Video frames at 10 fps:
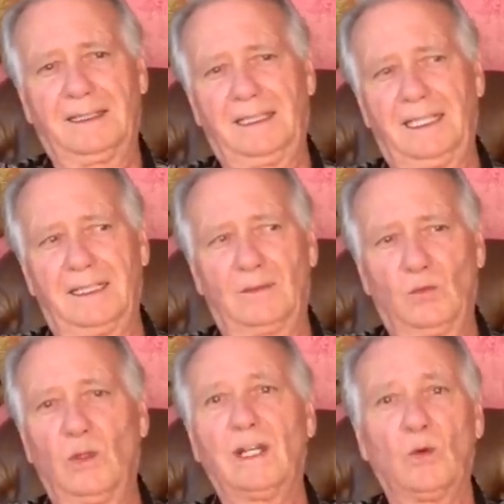it
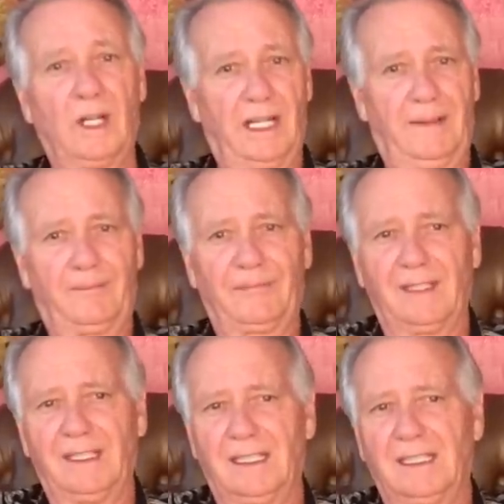went away.
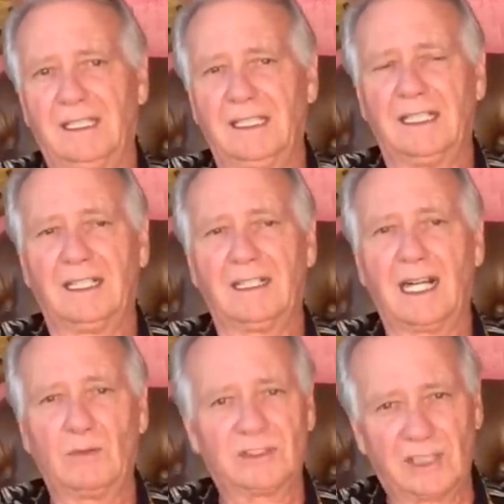
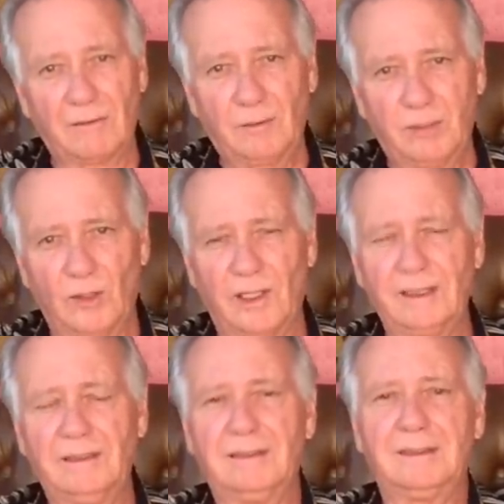I was self-employed.